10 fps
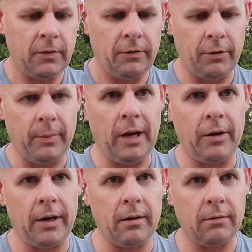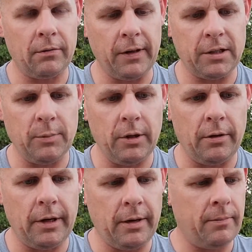for mounting
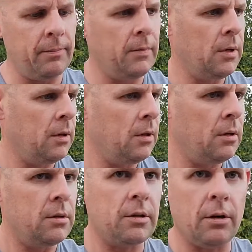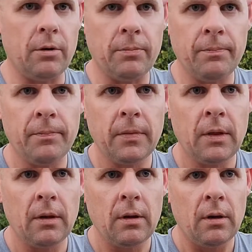flexibility. So
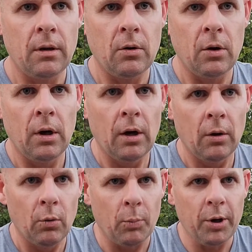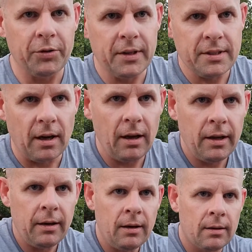we'll put this
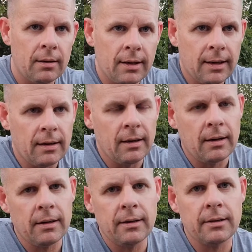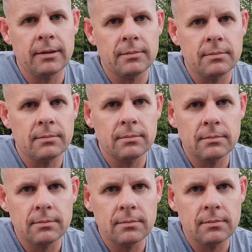on and
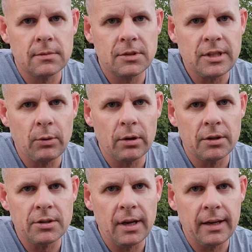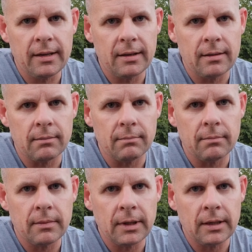see what it looks like, and
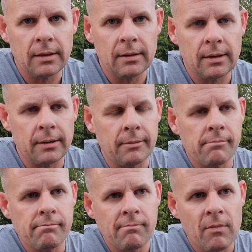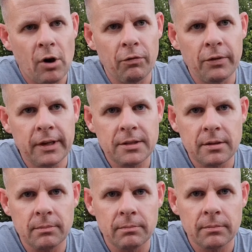hopefully get
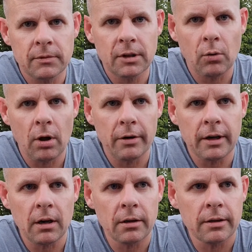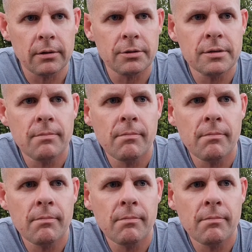some good quality hog kills.